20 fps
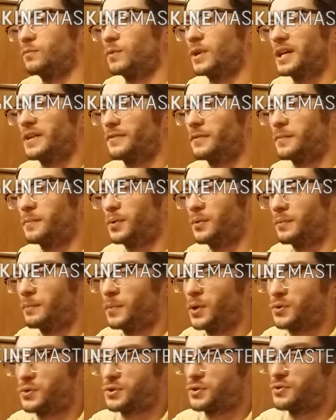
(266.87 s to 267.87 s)
whatever
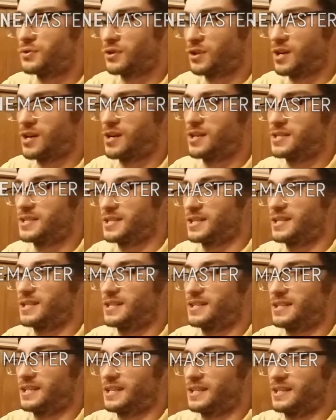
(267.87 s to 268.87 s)
promotional
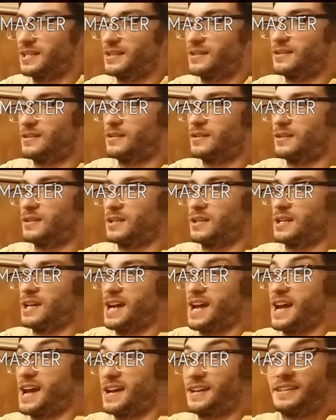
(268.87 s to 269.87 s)
content that
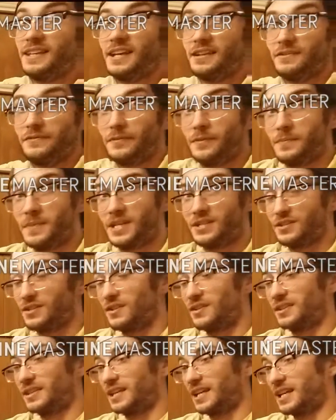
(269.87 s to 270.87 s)
had that information
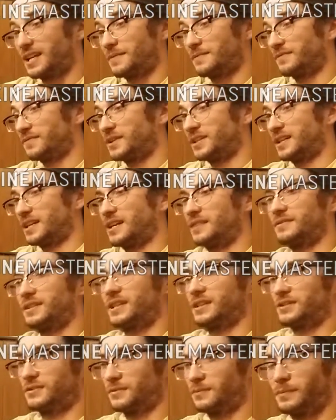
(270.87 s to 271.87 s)
on the game, if you didn't have
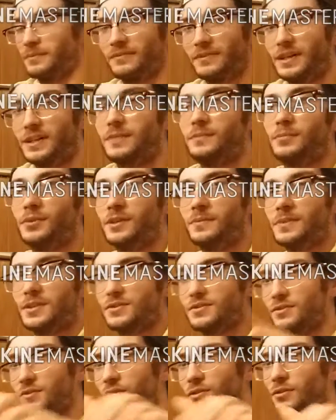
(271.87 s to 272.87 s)
that, you were fucking pretty much
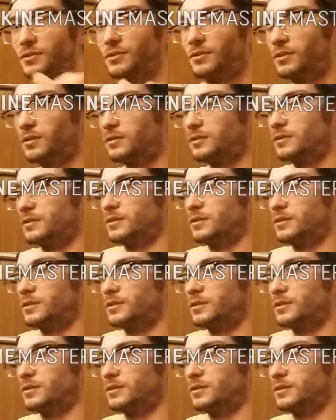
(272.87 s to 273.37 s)
screwed.